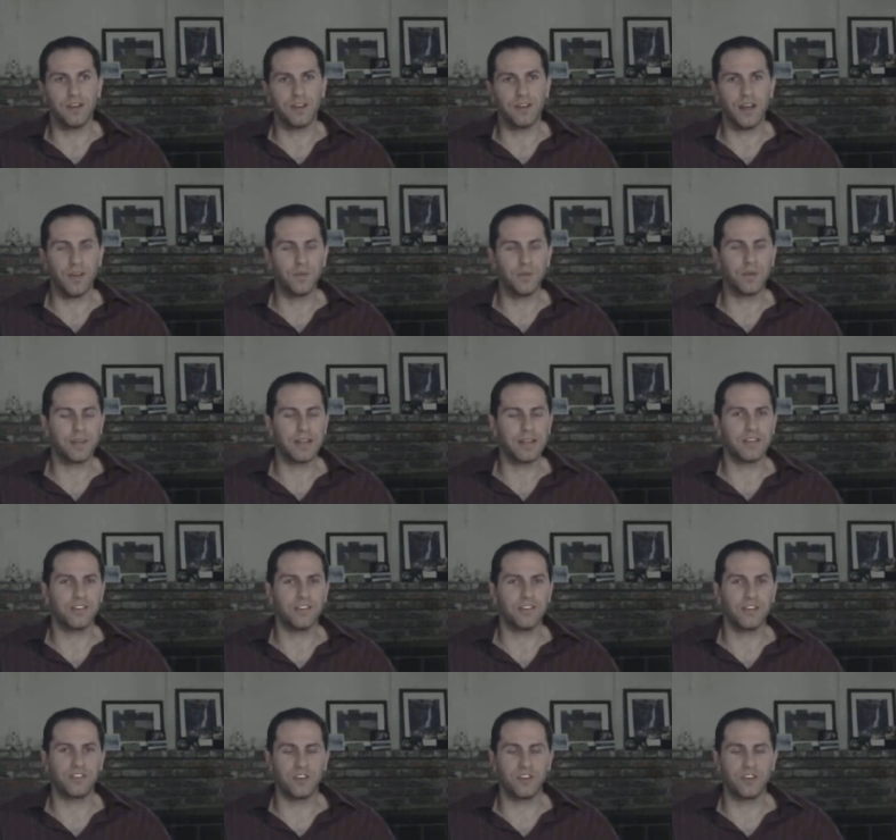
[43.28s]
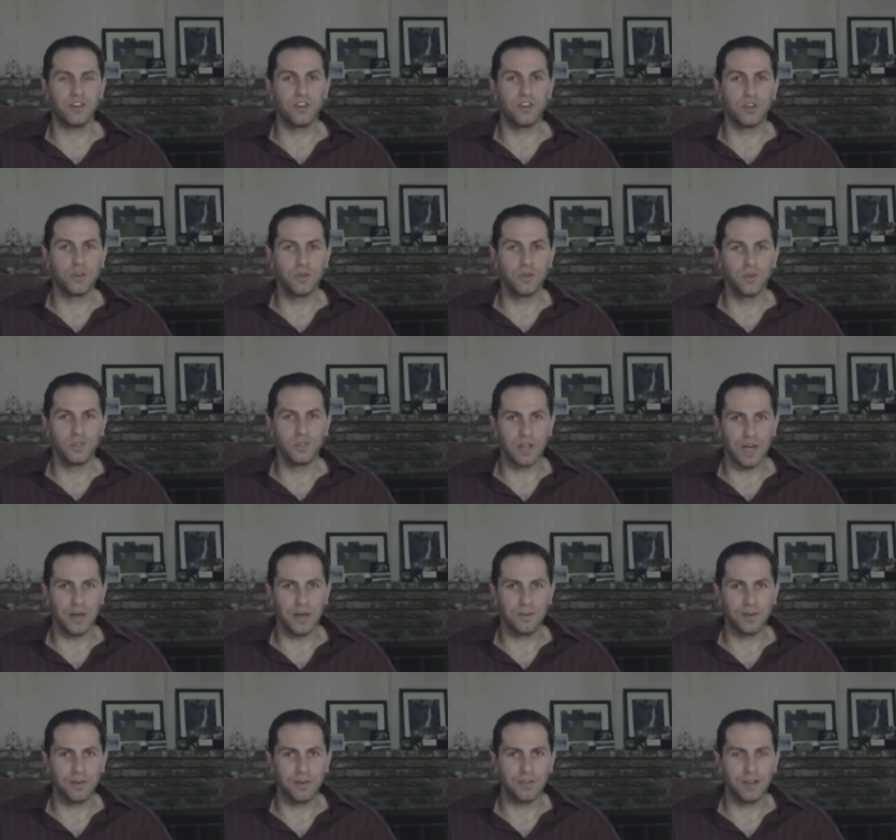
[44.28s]
not really such a new
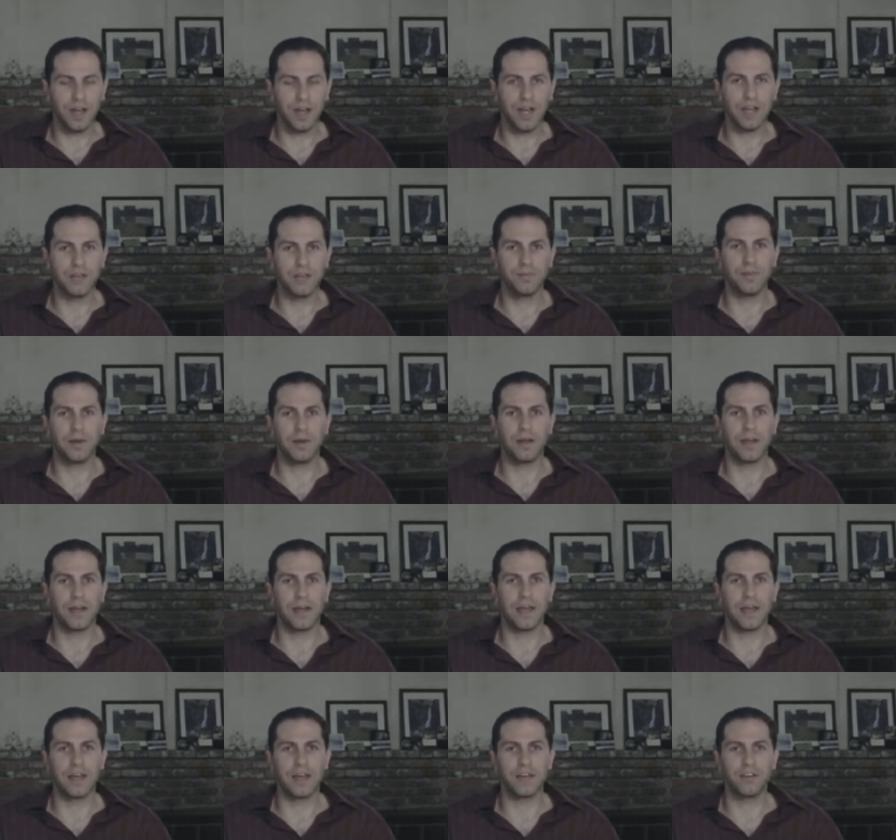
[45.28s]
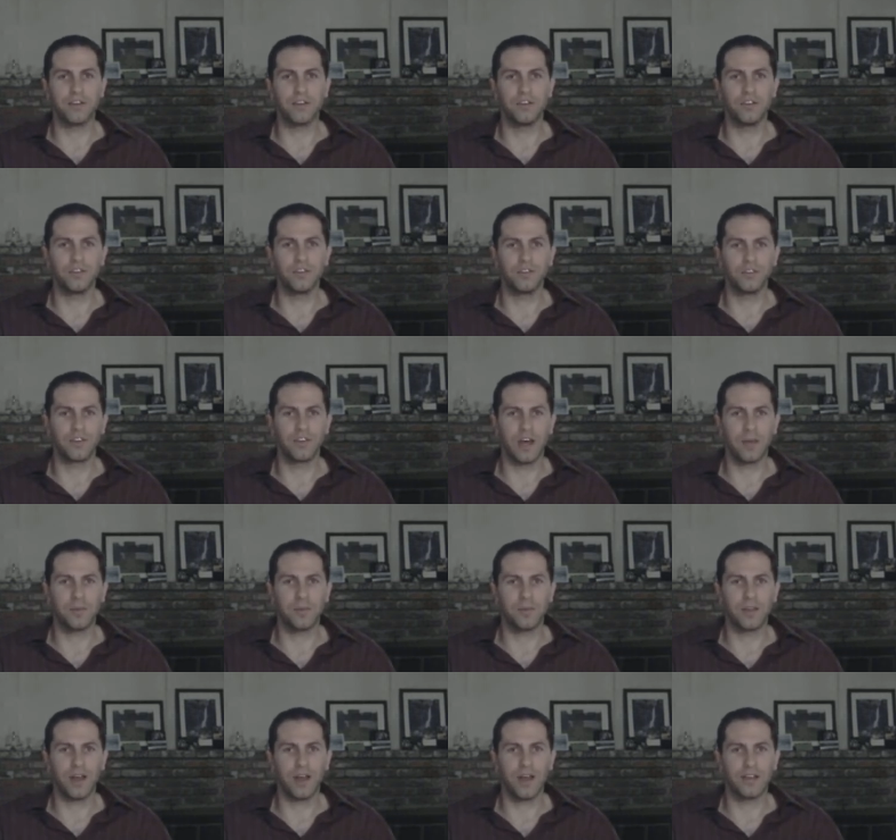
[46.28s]
type of light, but a new
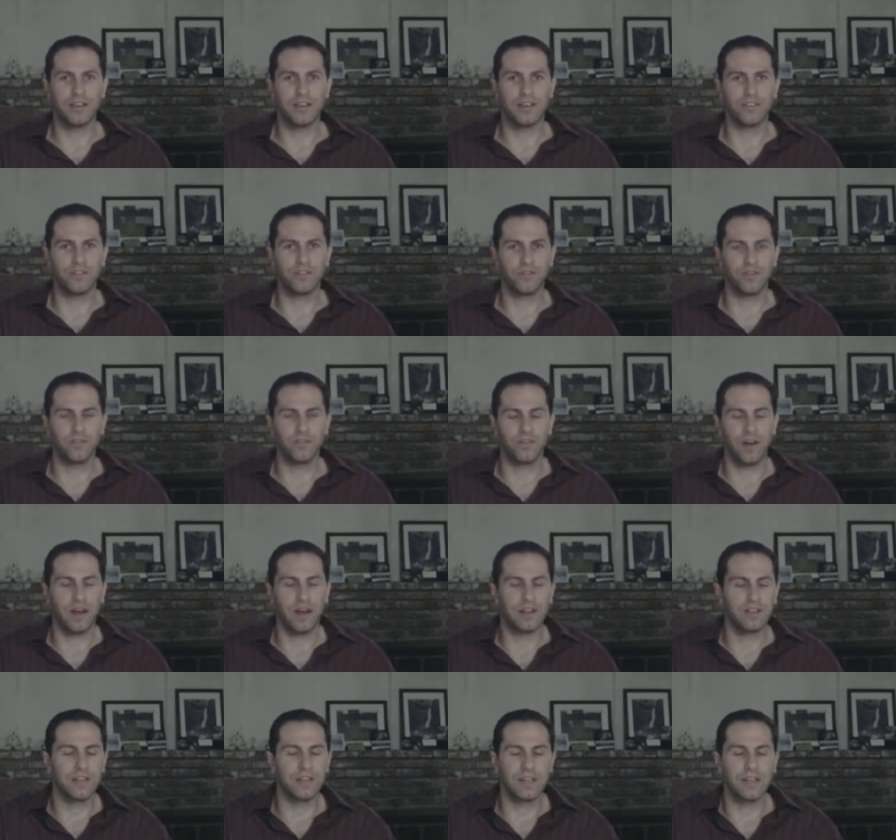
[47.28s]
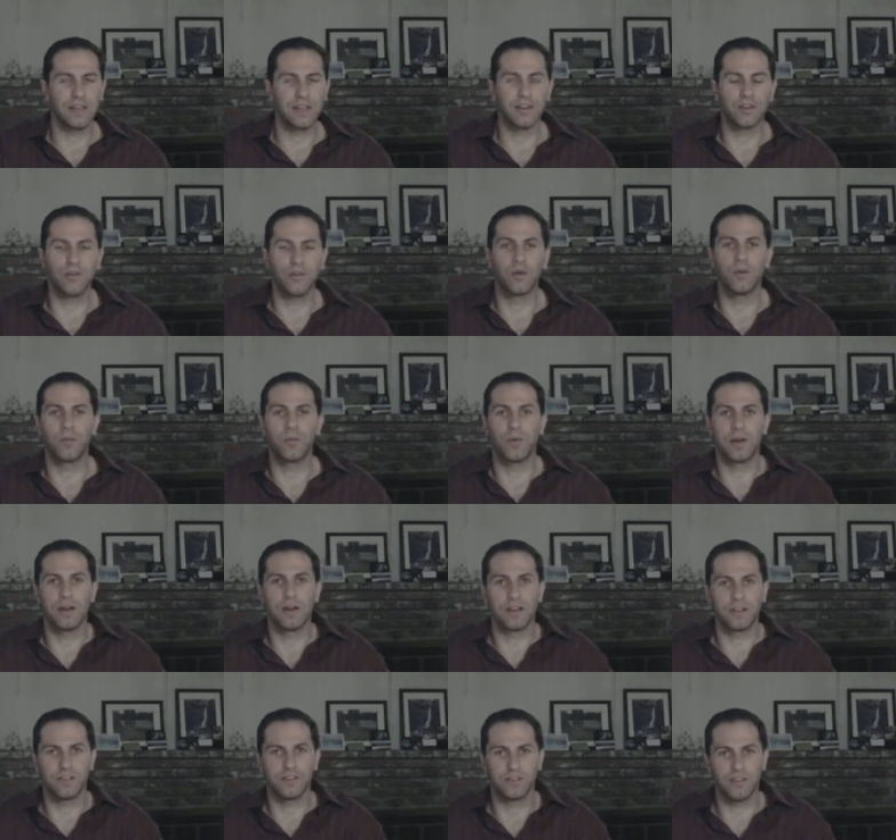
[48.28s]
type of light that's finally
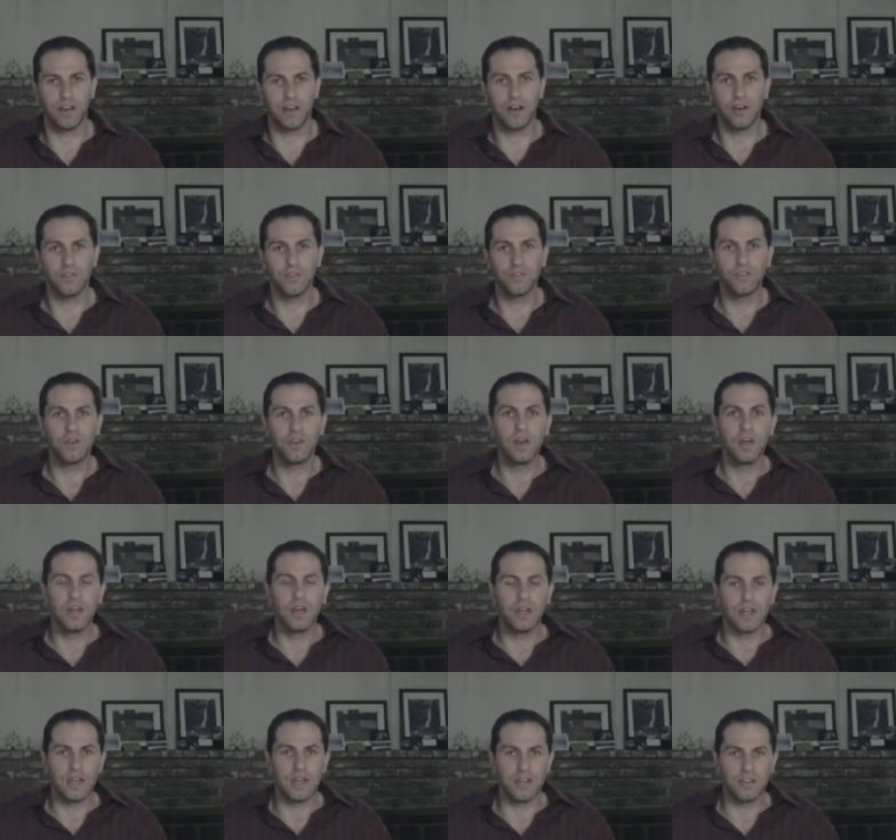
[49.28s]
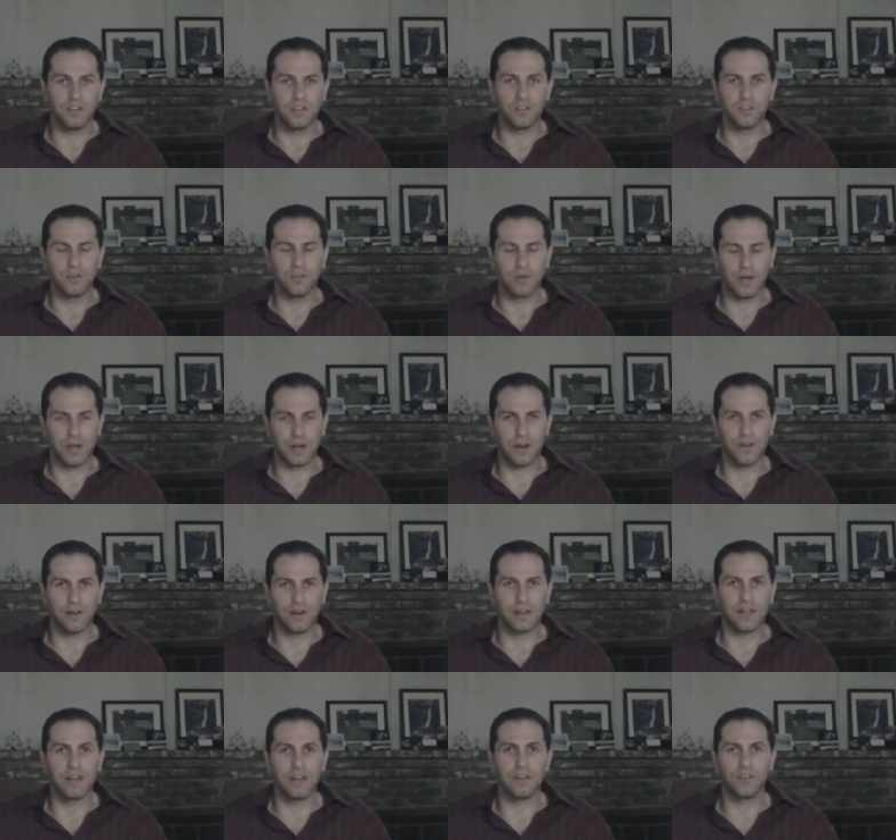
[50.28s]
incorporating itself into
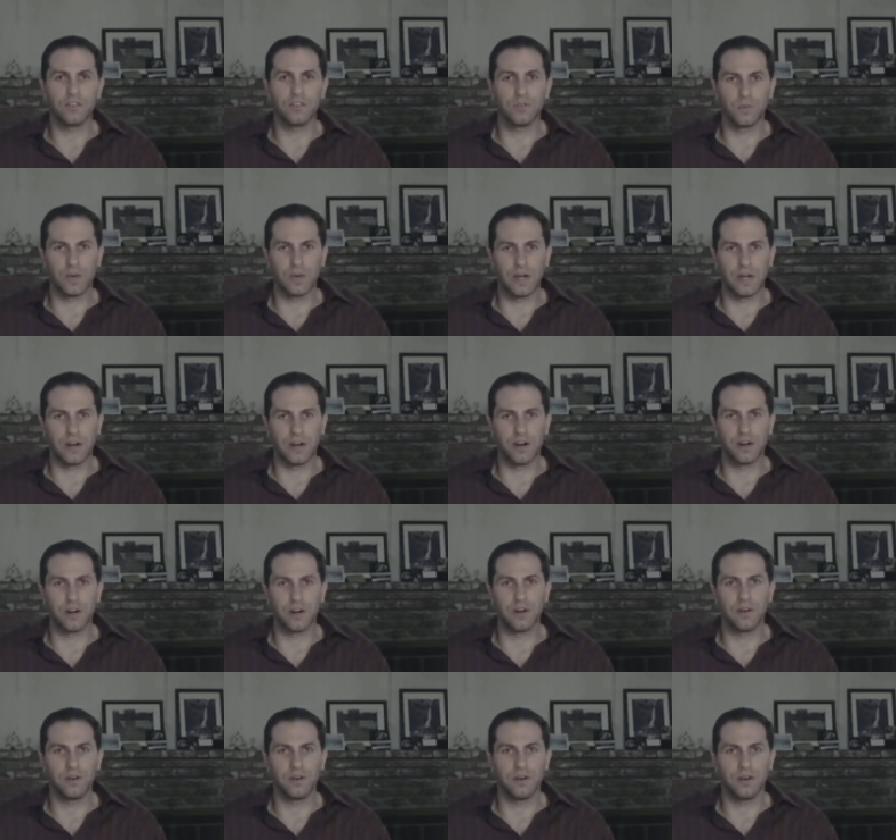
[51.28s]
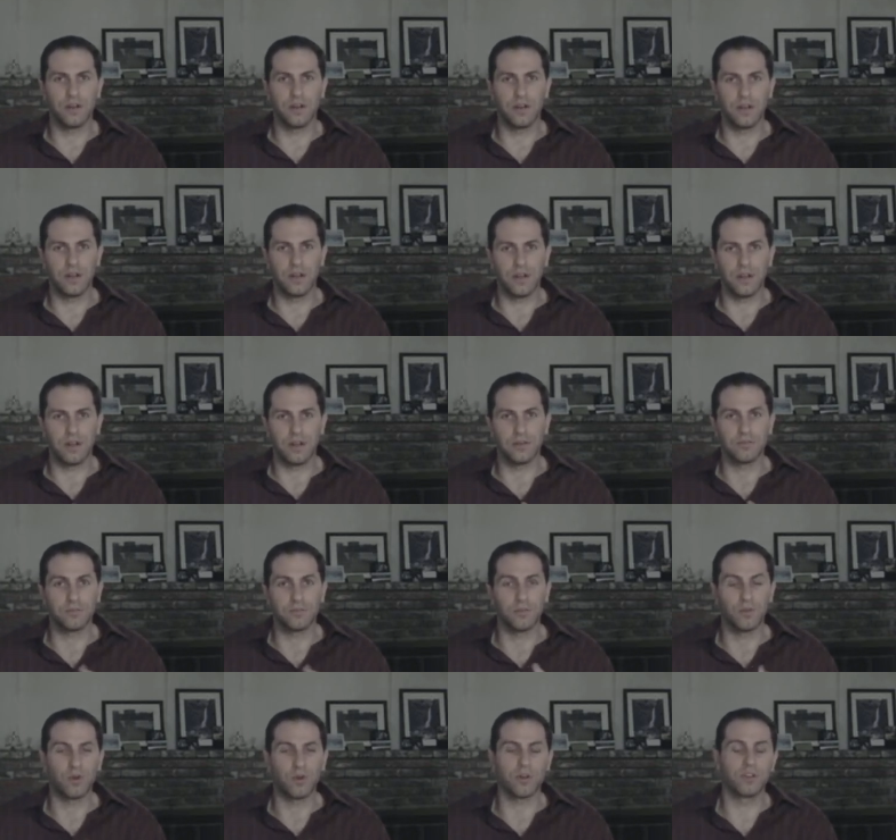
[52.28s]
areas where
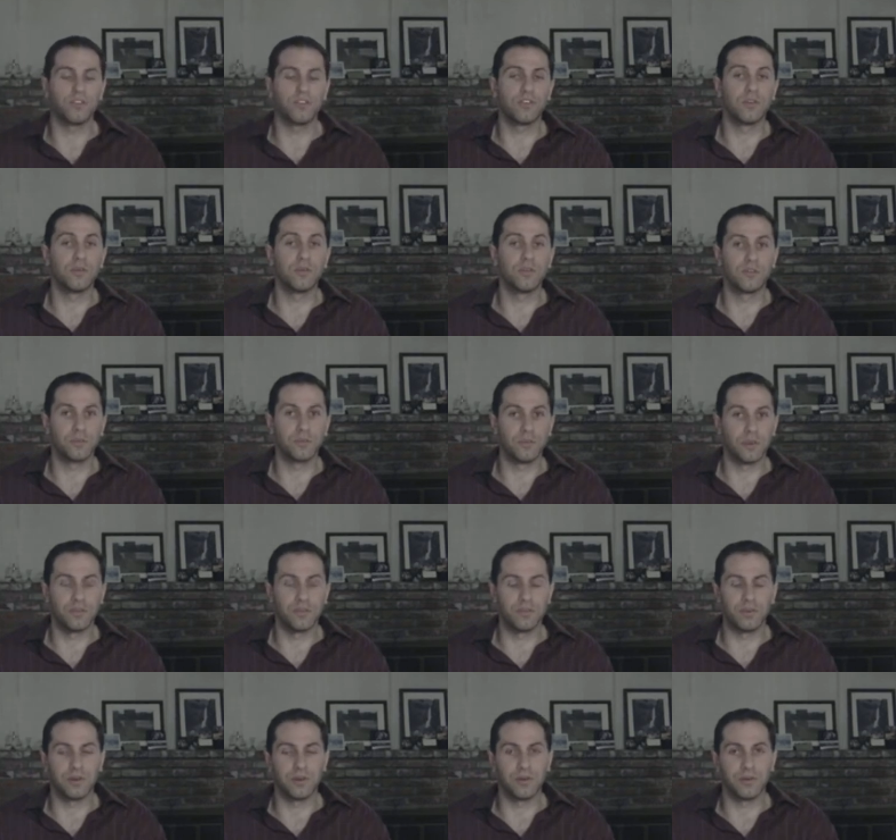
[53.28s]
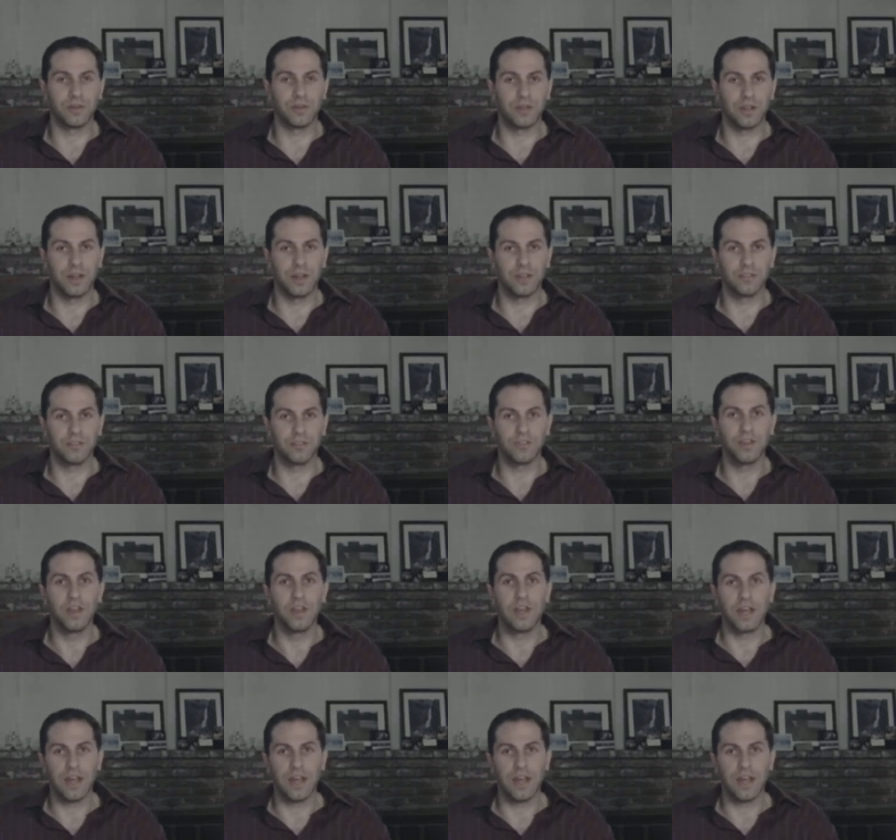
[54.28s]
more consumers would be familiar with the lights.